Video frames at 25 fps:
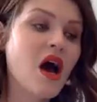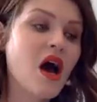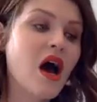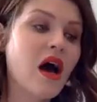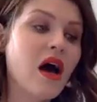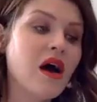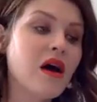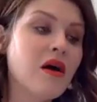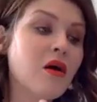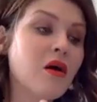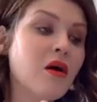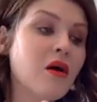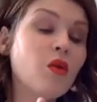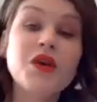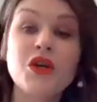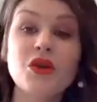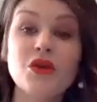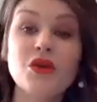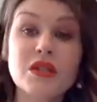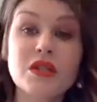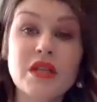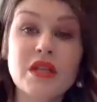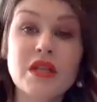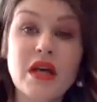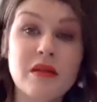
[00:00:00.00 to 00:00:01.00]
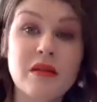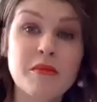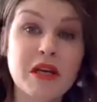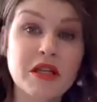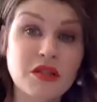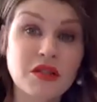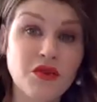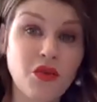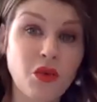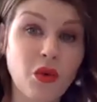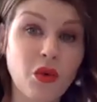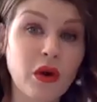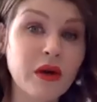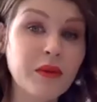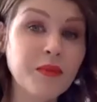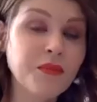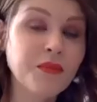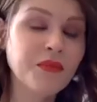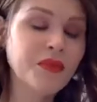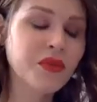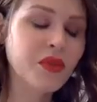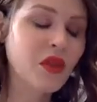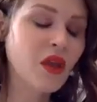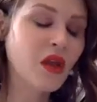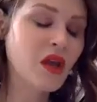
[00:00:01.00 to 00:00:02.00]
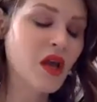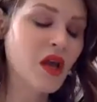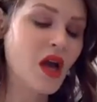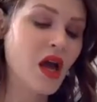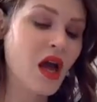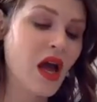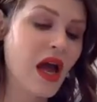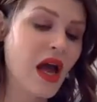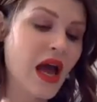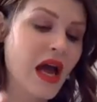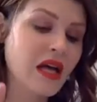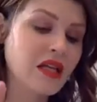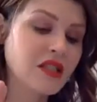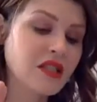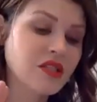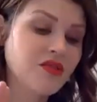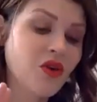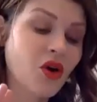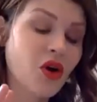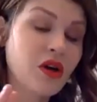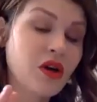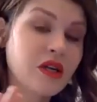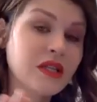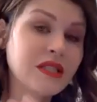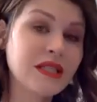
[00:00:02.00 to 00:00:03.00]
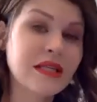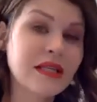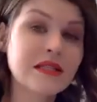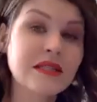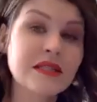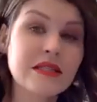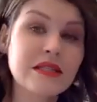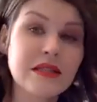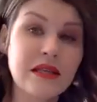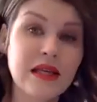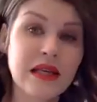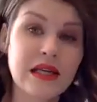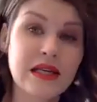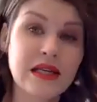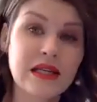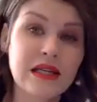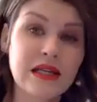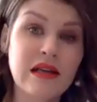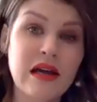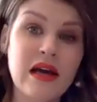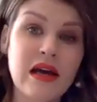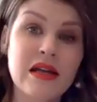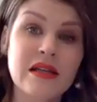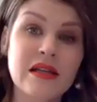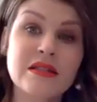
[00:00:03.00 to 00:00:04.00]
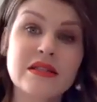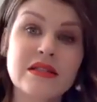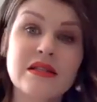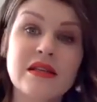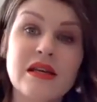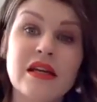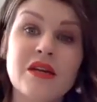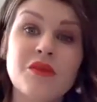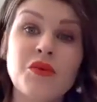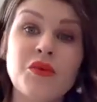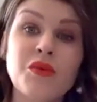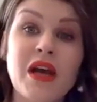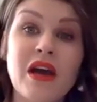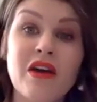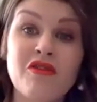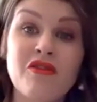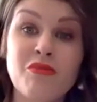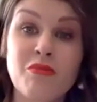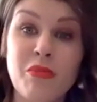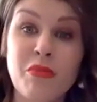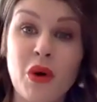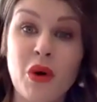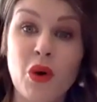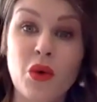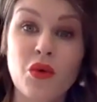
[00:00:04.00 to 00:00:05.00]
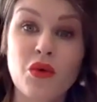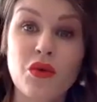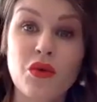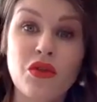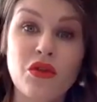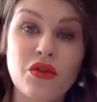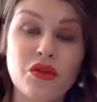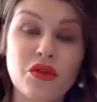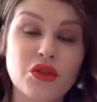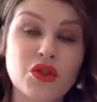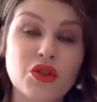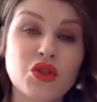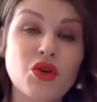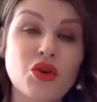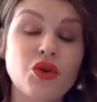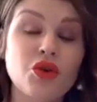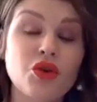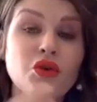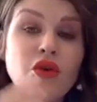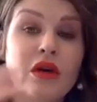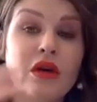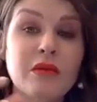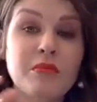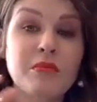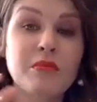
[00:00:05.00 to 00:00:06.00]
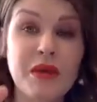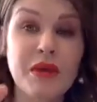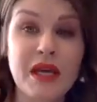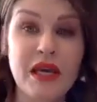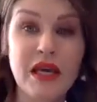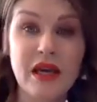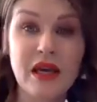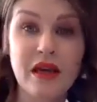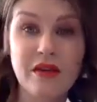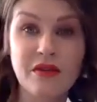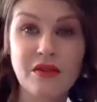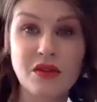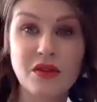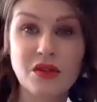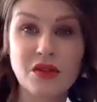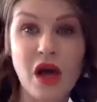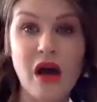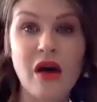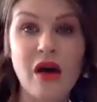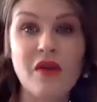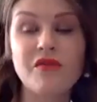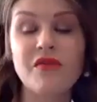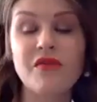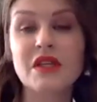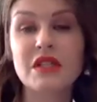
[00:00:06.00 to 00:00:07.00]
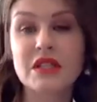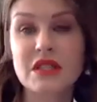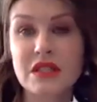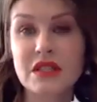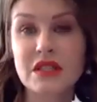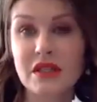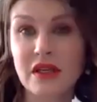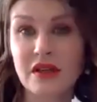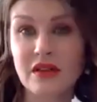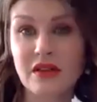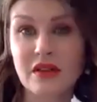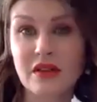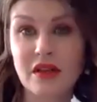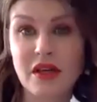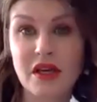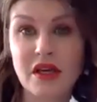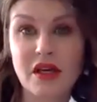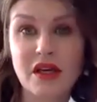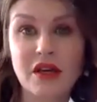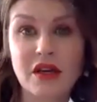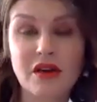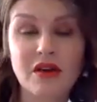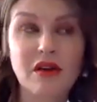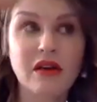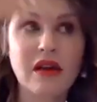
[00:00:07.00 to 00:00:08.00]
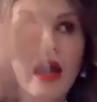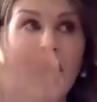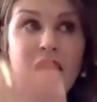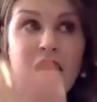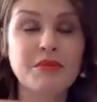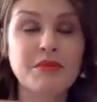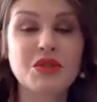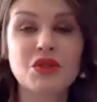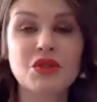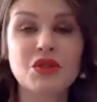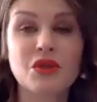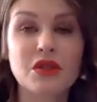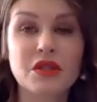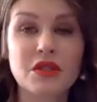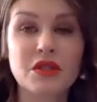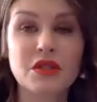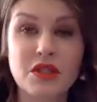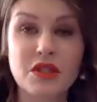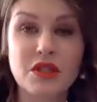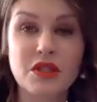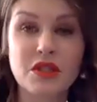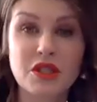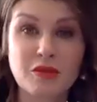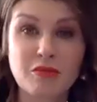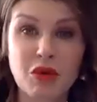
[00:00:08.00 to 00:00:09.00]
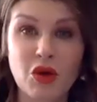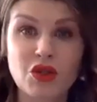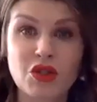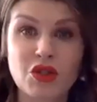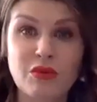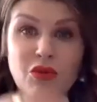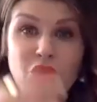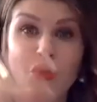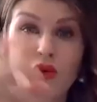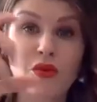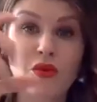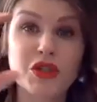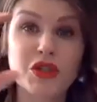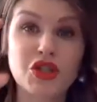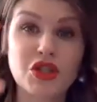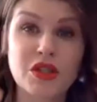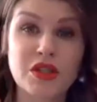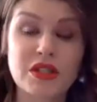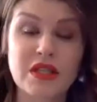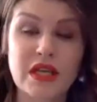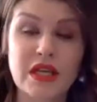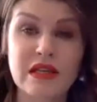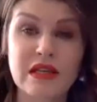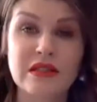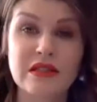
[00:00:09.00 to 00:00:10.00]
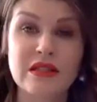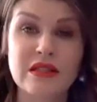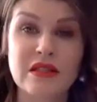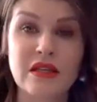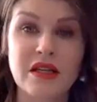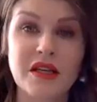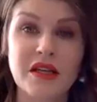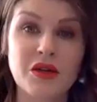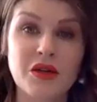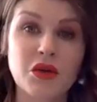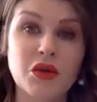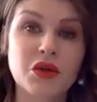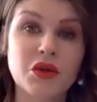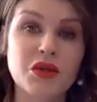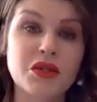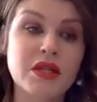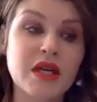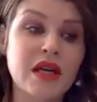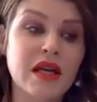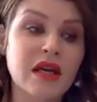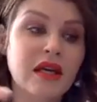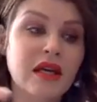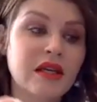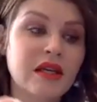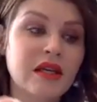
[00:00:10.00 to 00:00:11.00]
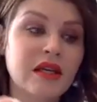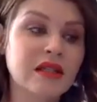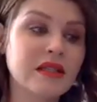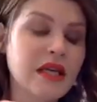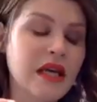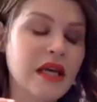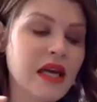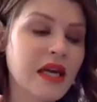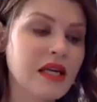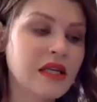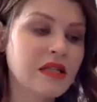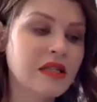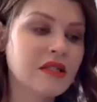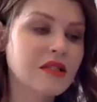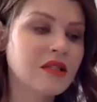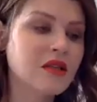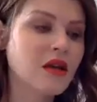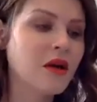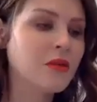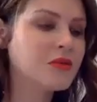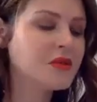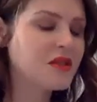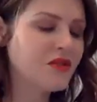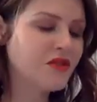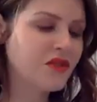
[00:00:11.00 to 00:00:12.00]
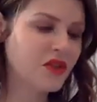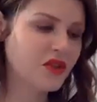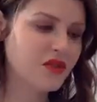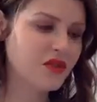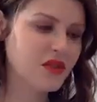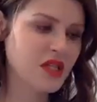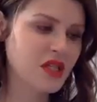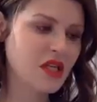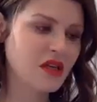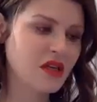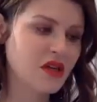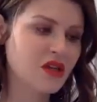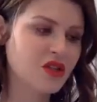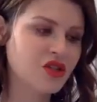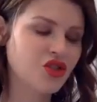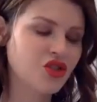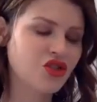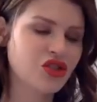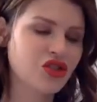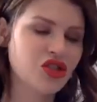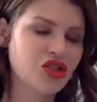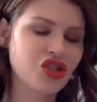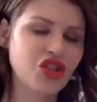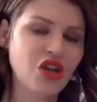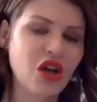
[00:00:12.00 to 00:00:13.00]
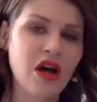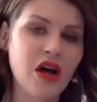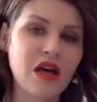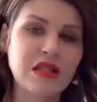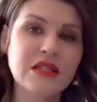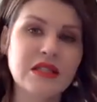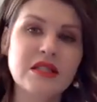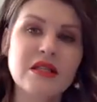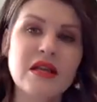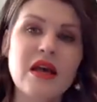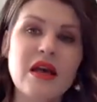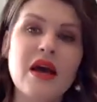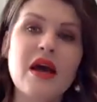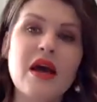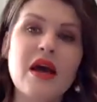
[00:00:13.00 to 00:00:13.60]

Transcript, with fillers: Uh, we use LMX4 as far as insulated and non-insulated, we have both. So you can pick, obviously the capsule is disposable, which contains the needles and it contains up to 1500 shots,